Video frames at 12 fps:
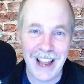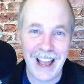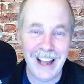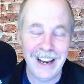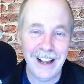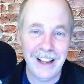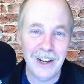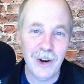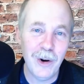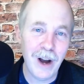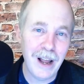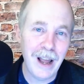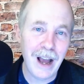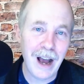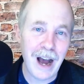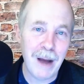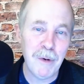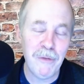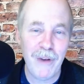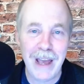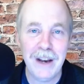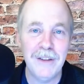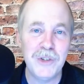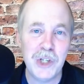And I'm a
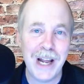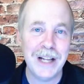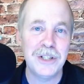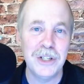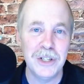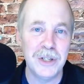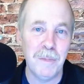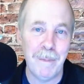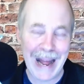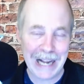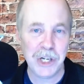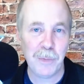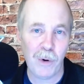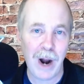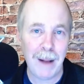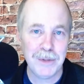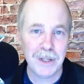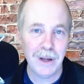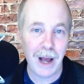fan of Chance's magic props.